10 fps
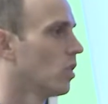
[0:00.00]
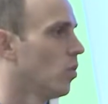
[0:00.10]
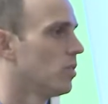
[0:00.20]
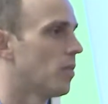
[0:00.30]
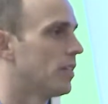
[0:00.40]
it
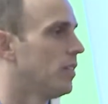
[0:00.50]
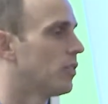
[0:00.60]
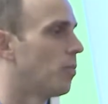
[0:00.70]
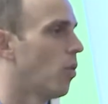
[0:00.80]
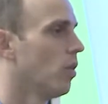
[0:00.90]
wasn't MIT
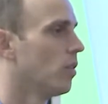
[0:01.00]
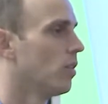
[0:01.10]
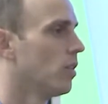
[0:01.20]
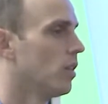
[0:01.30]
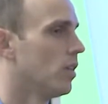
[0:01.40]
support.
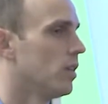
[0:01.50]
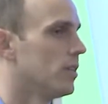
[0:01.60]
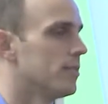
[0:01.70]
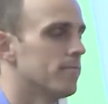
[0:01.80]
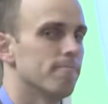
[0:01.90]
He
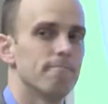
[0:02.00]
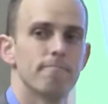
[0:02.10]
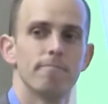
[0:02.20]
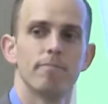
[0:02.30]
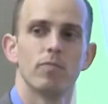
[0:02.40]
wrote grants.
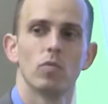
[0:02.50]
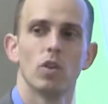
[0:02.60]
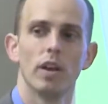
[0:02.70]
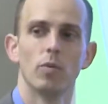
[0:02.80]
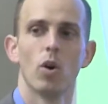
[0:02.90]

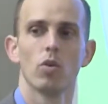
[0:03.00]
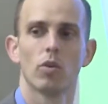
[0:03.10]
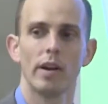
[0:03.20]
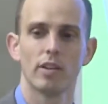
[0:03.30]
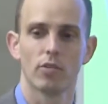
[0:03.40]
Yeah, he
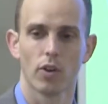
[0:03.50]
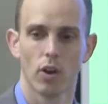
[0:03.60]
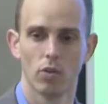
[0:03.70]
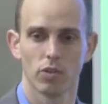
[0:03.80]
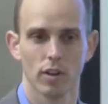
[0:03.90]
wrote grants for
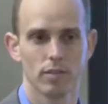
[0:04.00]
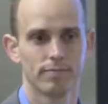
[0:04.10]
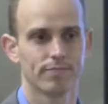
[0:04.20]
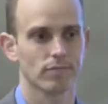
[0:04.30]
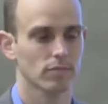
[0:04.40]
COSI.
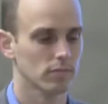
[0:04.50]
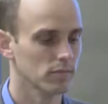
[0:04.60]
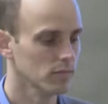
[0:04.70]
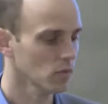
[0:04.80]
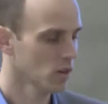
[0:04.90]

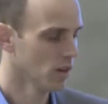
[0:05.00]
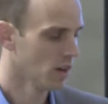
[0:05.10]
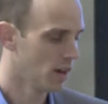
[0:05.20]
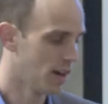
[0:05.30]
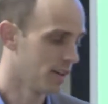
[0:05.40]

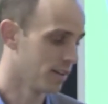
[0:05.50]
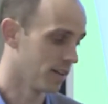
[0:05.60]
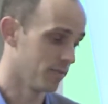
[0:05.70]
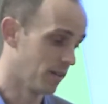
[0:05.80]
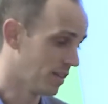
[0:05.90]
And
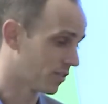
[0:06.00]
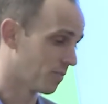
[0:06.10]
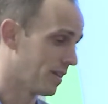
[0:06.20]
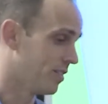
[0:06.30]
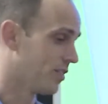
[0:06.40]
uh, he
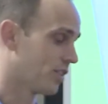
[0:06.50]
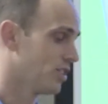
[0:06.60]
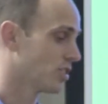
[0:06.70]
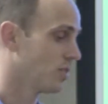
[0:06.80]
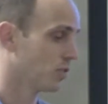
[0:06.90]
just made a
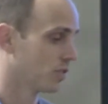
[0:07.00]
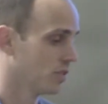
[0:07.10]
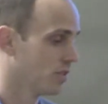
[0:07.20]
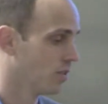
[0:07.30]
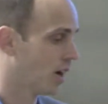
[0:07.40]
decision. It was
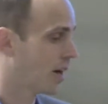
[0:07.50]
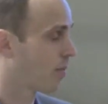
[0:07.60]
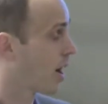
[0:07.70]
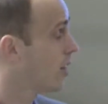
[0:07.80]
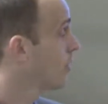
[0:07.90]
you know
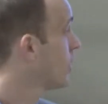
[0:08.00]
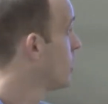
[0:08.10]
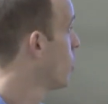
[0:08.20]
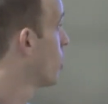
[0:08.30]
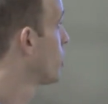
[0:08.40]
nonprofit.
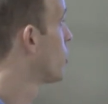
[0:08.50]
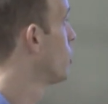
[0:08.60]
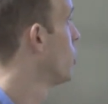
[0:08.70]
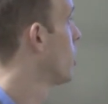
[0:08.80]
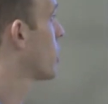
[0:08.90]
He wanted
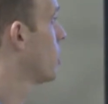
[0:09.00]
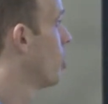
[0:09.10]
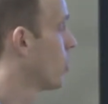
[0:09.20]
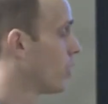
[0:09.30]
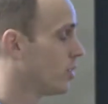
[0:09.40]
to uh, come
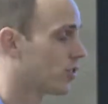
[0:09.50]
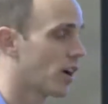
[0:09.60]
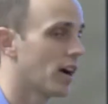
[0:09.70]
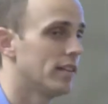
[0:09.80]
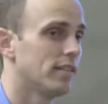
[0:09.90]
over and
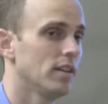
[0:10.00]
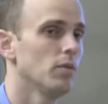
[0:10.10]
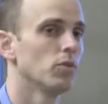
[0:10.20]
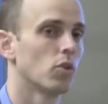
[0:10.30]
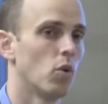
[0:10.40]
try IT. He
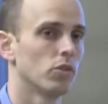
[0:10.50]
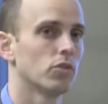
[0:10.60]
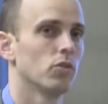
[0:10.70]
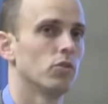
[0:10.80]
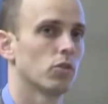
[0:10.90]
was going
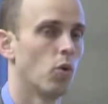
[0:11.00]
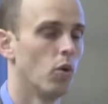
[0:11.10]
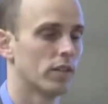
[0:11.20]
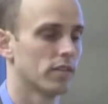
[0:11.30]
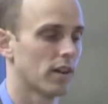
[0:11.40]
to
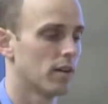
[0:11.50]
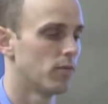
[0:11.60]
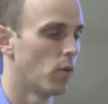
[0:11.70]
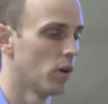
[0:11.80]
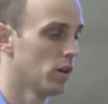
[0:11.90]
school at the time
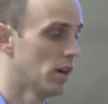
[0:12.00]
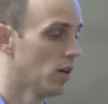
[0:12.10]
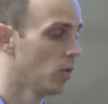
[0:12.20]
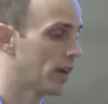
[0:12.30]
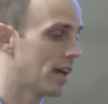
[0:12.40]
for it.
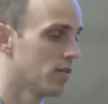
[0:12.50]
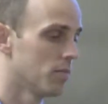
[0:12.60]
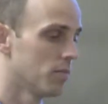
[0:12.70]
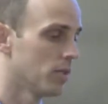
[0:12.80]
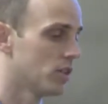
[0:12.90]
We gave
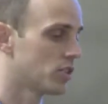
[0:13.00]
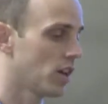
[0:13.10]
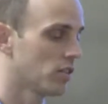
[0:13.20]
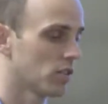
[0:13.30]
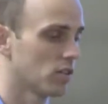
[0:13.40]
him a
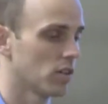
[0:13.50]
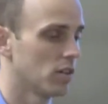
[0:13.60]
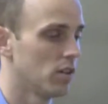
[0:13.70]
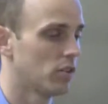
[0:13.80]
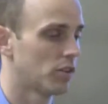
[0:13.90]
chance as an
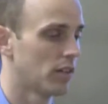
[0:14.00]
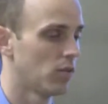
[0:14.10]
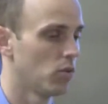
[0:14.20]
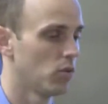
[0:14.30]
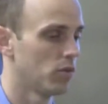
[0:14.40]
entry
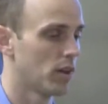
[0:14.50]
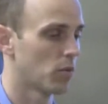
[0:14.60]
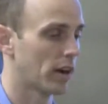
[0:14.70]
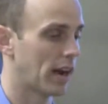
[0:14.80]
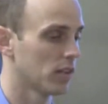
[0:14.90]
level
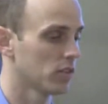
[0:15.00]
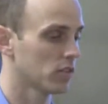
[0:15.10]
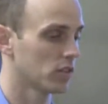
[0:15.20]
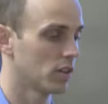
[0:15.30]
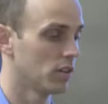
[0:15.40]
network
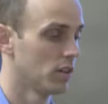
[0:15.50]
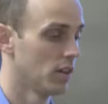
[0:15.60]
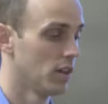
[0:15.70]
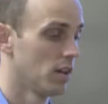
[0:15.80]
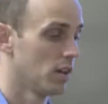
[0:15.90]
analyst, and
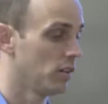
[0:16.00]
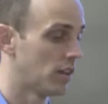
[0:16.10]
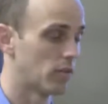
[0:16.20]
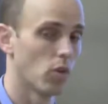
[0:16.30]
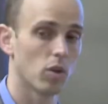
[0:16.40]
he's
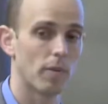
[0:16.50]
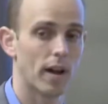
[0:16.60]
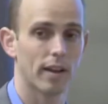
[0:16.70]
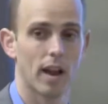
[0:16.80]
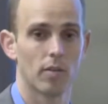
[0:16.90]
never looked
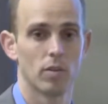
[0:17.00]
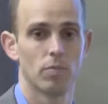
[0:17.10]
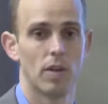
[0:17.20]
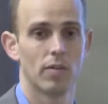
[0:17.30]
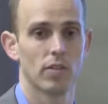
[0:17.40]
back. Every
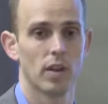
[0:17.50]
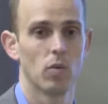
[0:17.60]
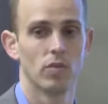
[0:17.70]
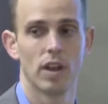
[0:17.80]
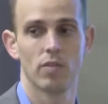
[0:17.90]
everything
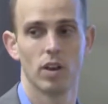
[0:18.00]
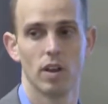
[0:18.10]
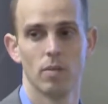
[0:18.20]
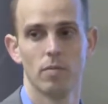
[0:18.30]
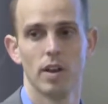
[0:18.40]
we've given
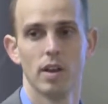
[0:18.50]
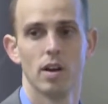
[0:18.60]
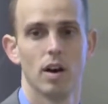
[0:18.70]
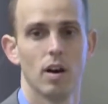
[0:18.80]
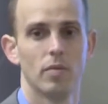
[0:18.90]
him,
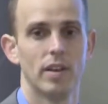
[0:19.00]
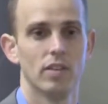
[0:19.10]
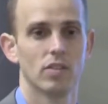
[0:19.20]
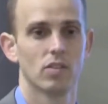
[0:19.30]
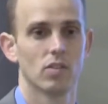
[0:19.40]
um,
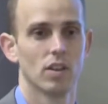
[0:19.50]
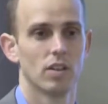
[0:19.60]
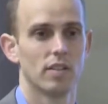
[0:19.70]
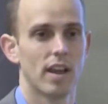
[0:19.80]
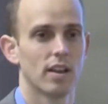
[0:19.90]
he's
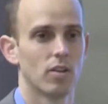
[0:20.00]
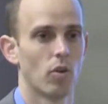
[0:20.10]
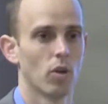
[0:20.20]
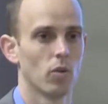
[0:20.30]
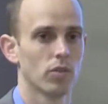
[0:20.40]
taken and
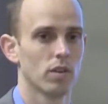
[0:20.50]
run with